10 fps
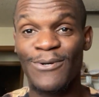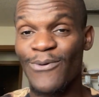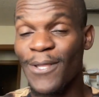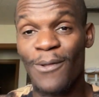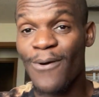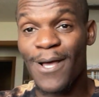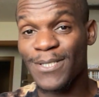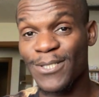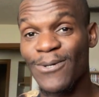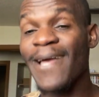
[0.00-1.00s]
We don't know what else
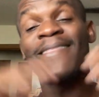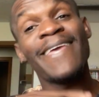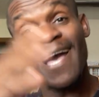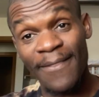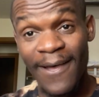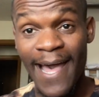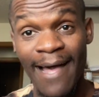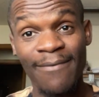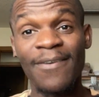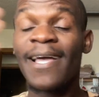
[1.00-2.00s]
to do. And the other
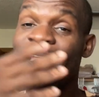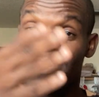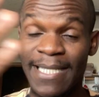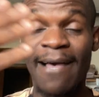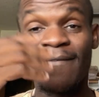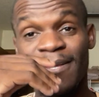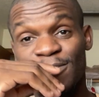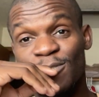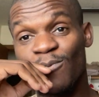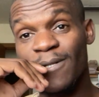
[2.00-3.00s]
half is laughing
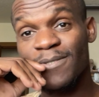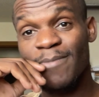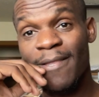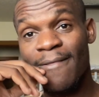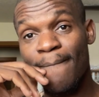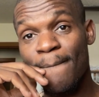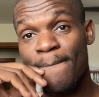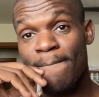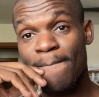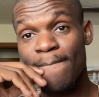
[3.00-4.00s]
at you, Will Smith.
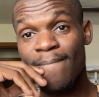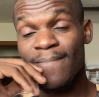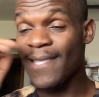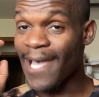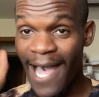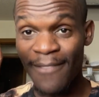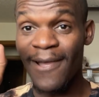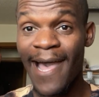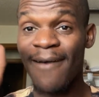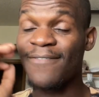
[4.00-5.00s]
The other
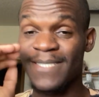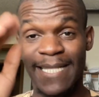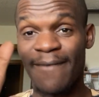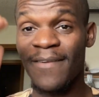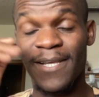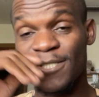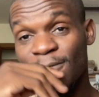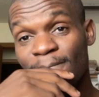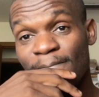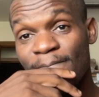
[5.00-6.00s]
half is laughing at you.